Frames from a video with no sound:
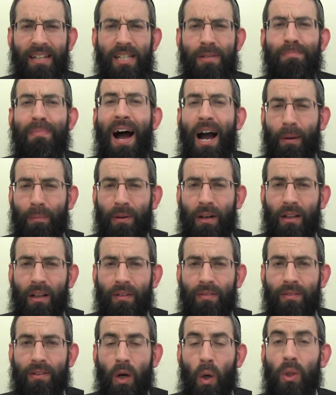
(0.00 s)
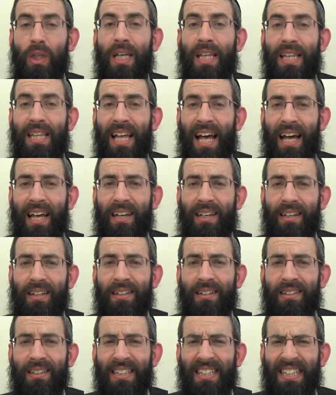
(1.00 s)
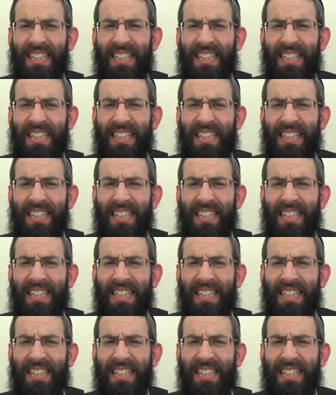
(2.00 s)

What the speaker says: he's makbid alav, only then